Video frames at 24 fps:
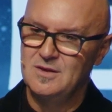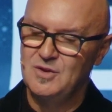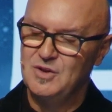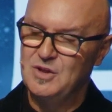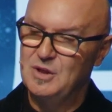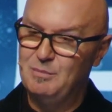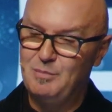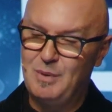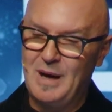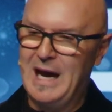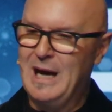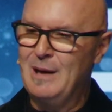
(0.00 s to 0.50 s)

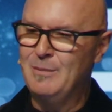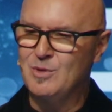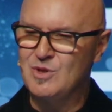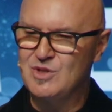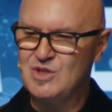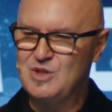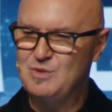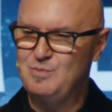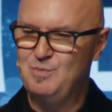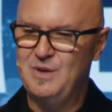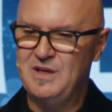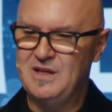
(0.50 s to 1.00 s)
The Bible
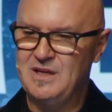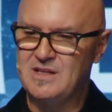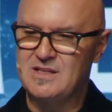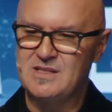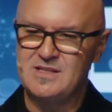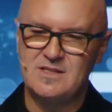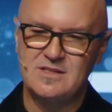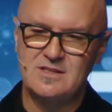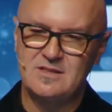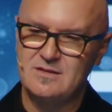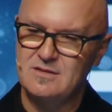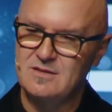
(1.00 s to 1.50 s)

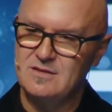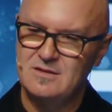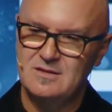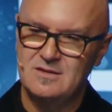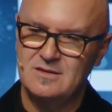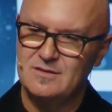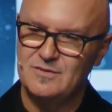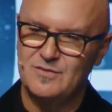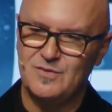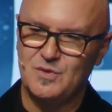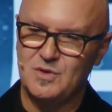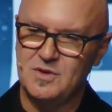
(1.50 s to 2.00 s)
speaks
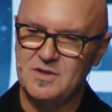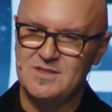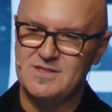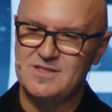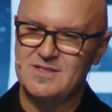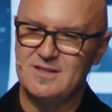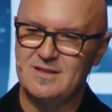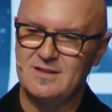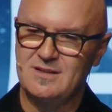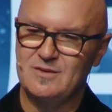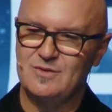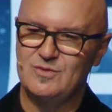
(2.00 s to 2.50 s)
for
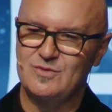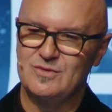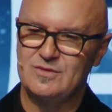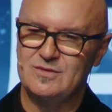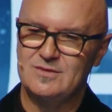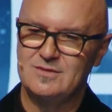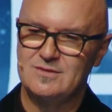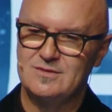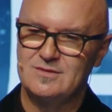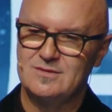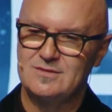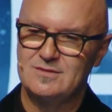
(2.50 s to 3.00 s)
itself.
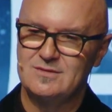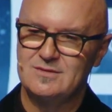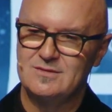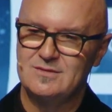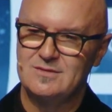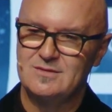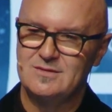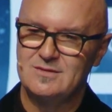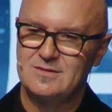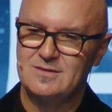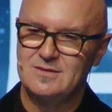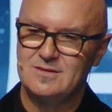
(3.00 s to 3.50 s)

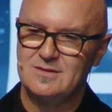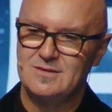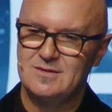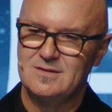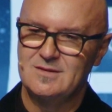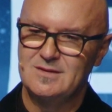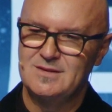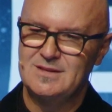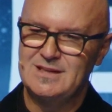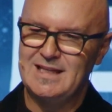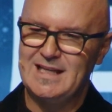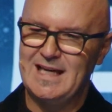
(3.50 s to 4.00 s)

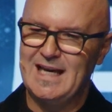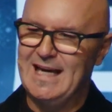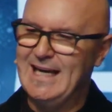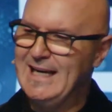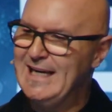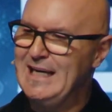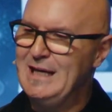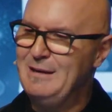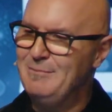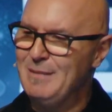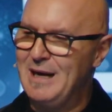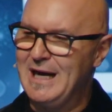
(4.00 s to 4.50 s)
That
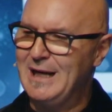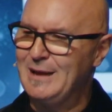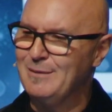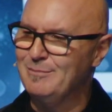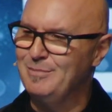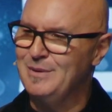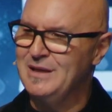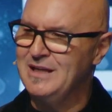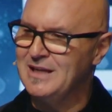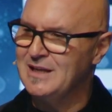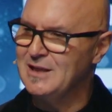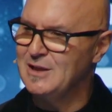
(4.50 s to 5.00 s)
any man
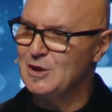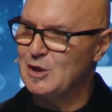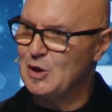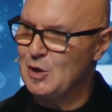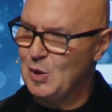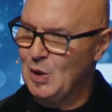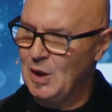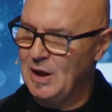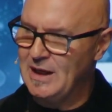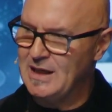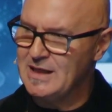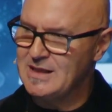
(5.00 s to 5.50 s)
be in
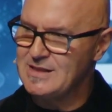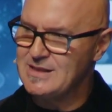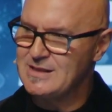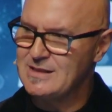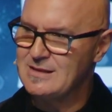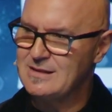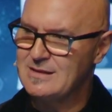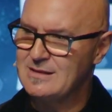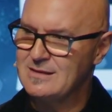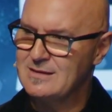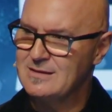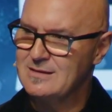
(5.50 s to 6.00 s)

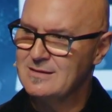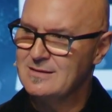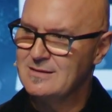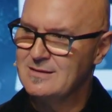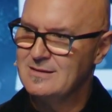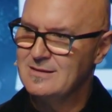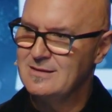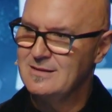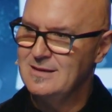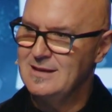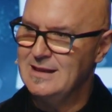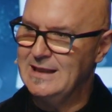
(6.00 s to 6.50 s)
Christ,
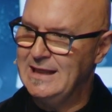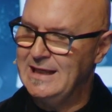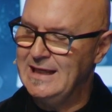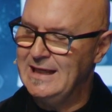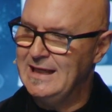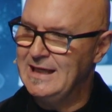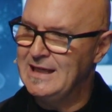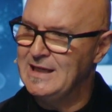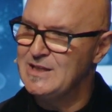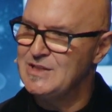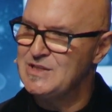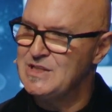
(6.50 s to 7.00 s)
he
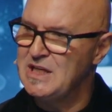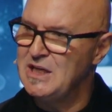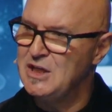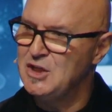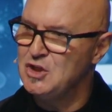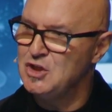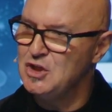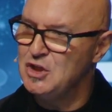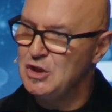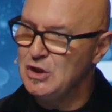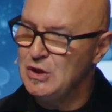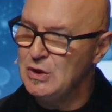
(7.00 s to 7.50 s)
is a
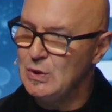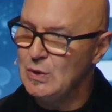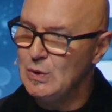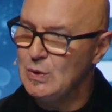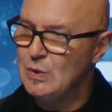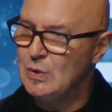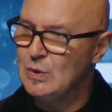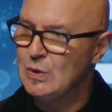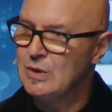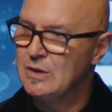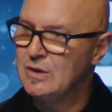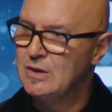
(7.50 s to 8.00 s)

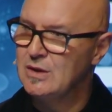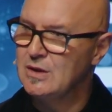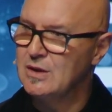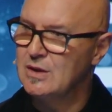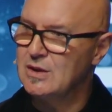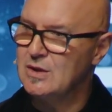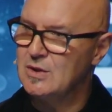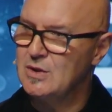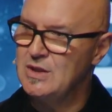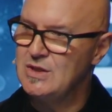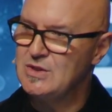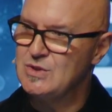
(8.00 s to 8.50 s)
new
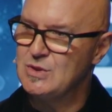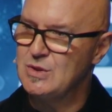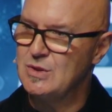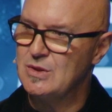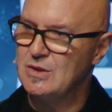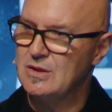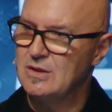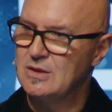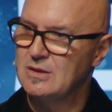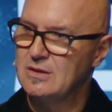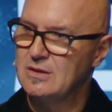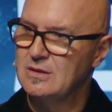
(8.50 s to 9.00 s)
creature.